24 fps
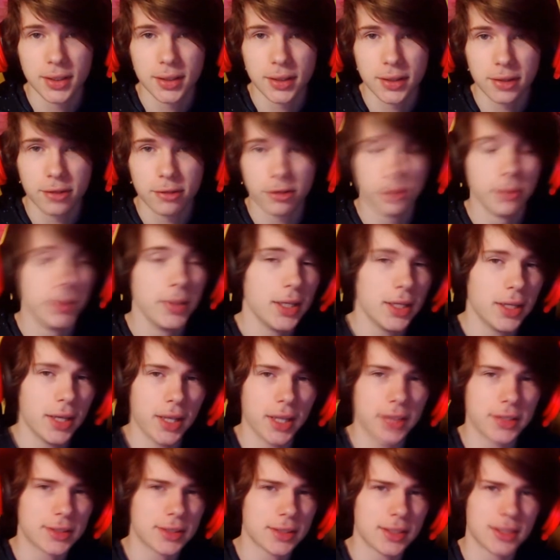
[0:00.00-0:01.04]
For me,
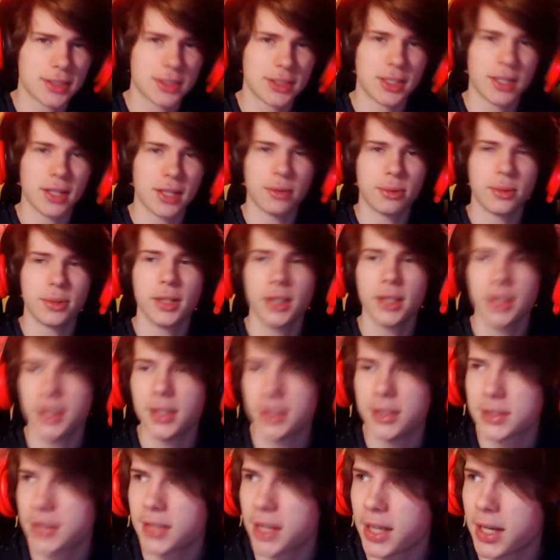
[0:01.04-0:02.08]
it's it's not really
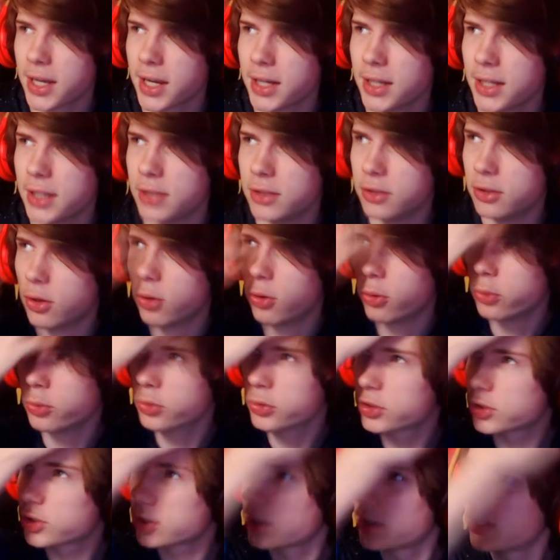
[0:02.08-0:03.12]
setting any
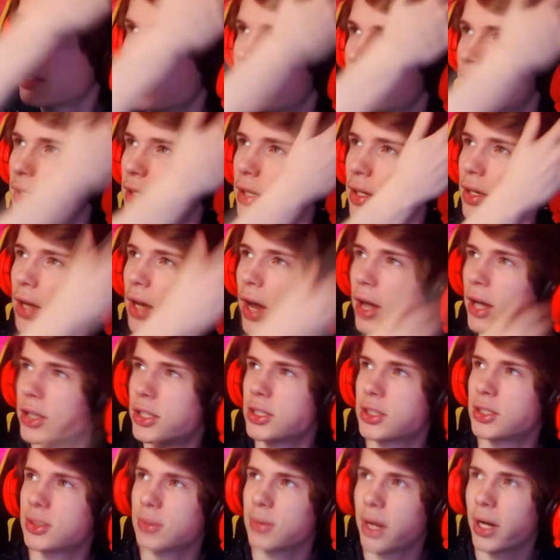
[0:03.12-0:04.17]
goals. I
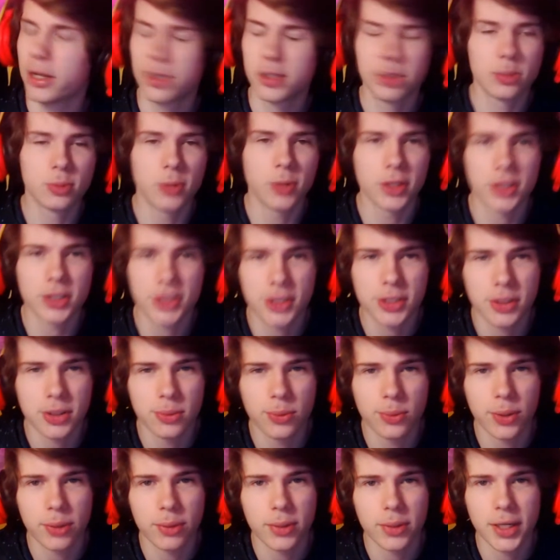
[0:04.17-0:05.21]
just I just want to see
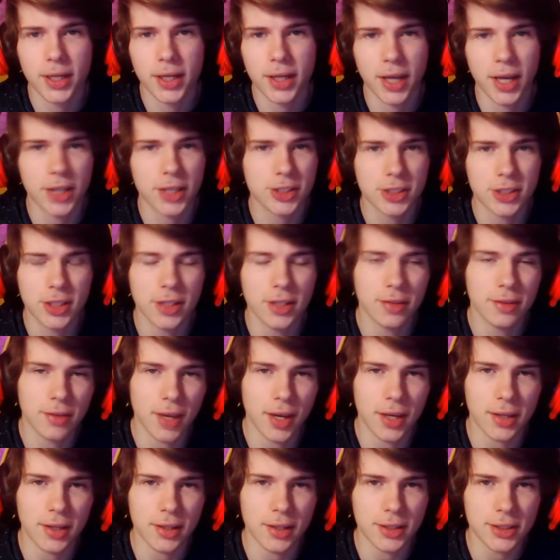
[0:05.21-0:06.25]
where we can actually
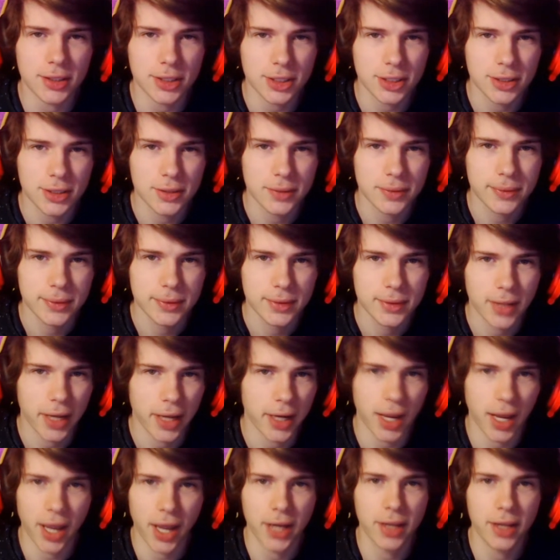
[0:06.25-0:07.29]
take this,
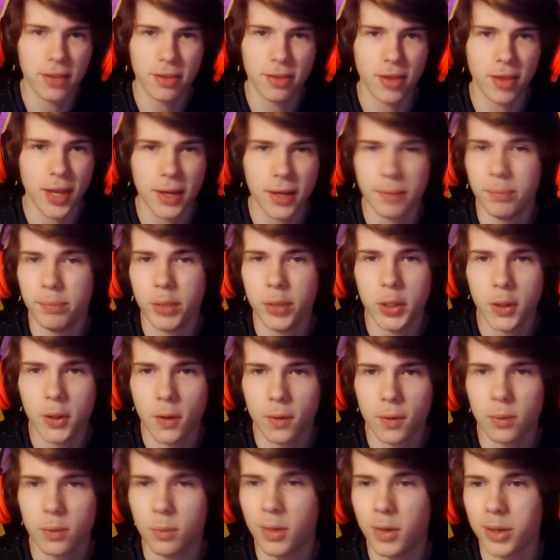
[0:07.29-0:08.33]
and anything
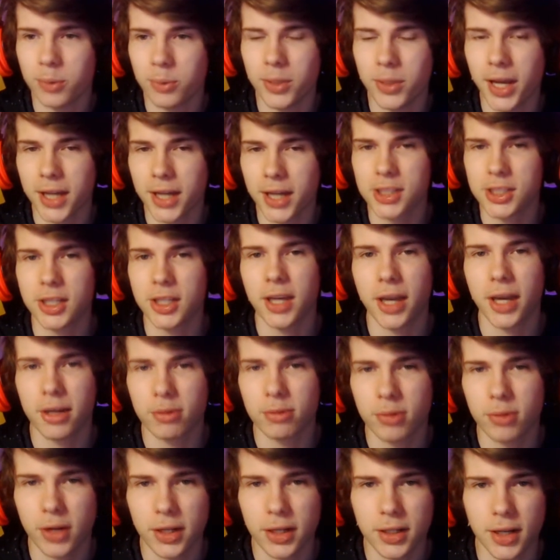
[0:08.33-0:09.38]
beyond what we actually
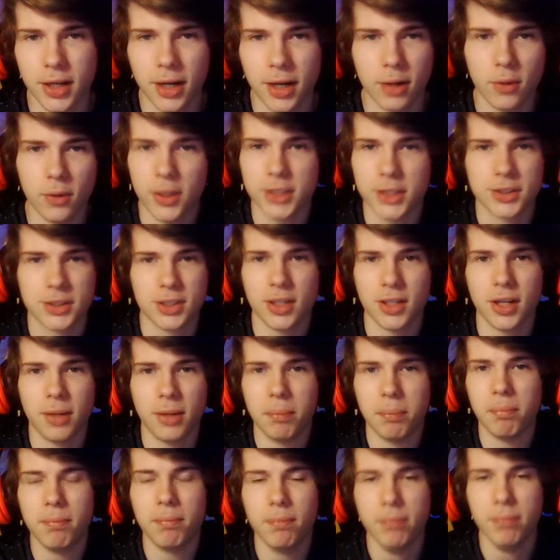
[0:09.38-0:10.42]
have right now is a
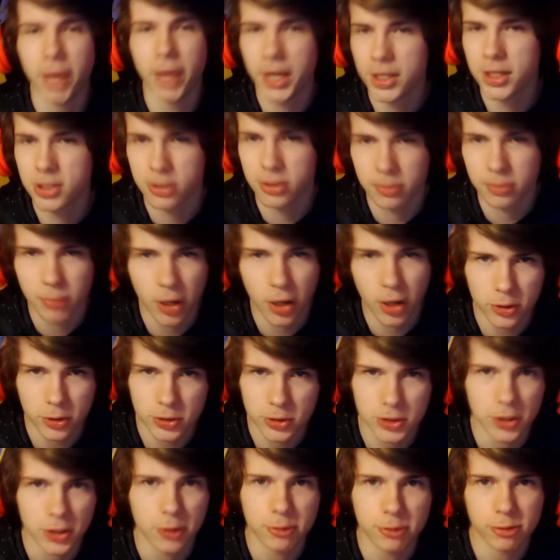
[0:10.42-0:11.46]
major
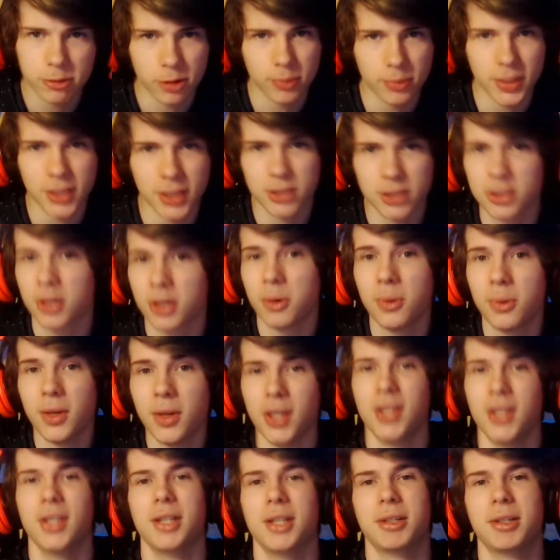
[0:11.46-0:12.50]
milestone for me. So,
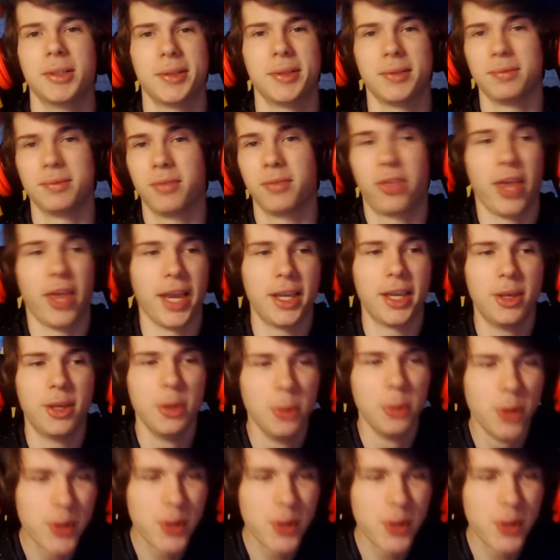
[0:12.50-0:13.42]
thank you.